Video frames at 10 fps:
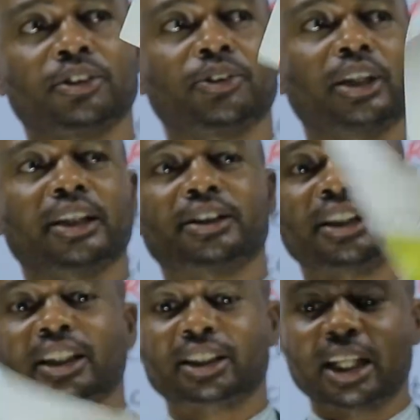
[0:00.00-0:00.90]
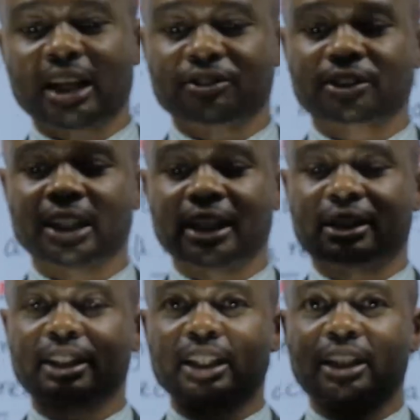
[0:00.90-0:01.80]
two exact halves? I
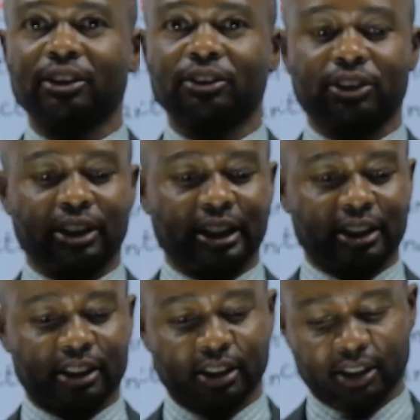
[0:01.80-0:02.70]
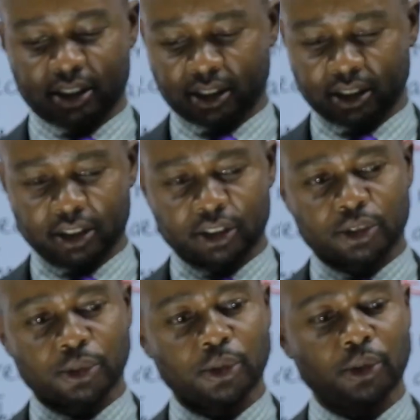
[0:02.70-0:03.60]
think I'll not get
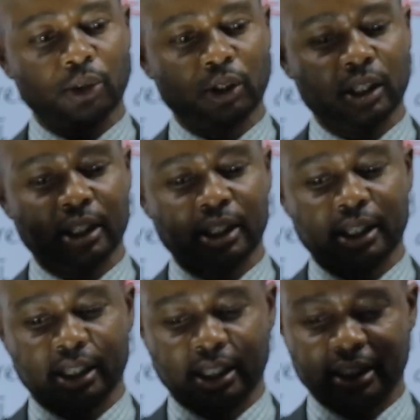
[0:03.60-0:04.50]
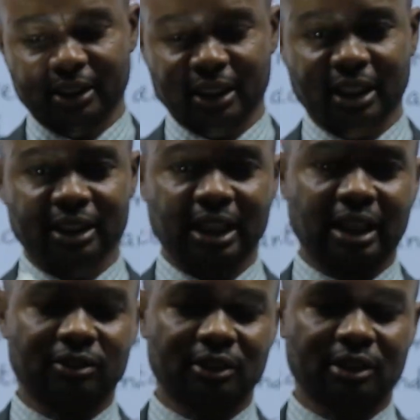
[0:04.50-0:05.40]
two exact
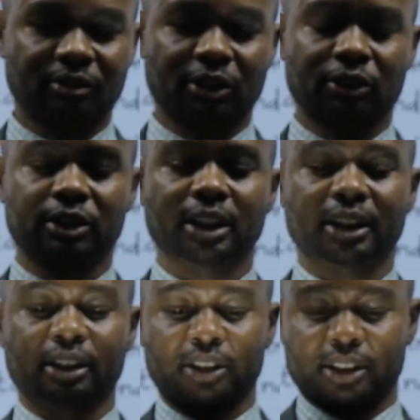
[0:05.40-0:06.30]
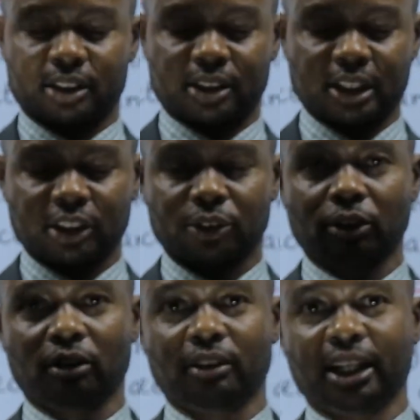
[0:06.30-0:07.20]
halves because they tend
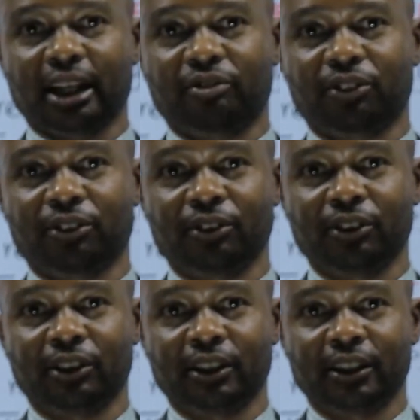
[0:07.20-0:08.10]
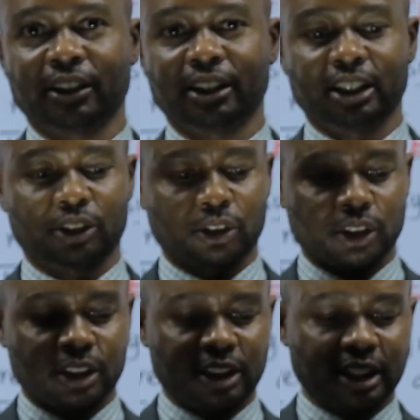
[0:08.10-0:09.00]
to overlap. They
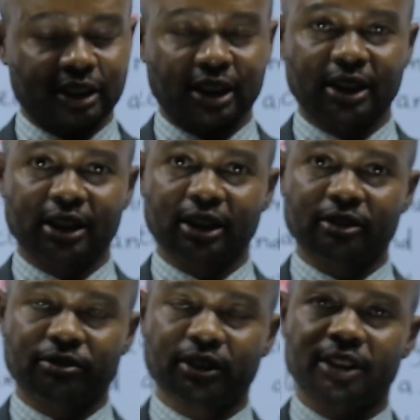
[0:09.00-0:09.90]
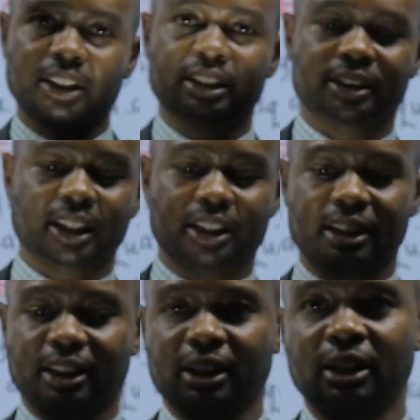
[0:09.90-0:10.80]
don't, it doesn't fit
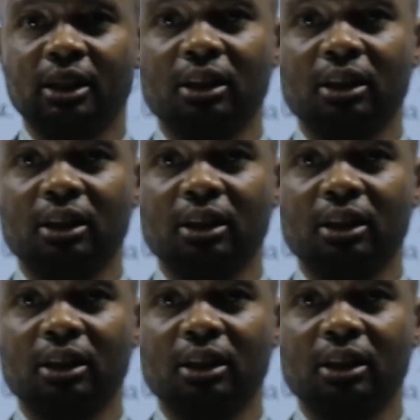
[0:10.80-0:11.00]
exactly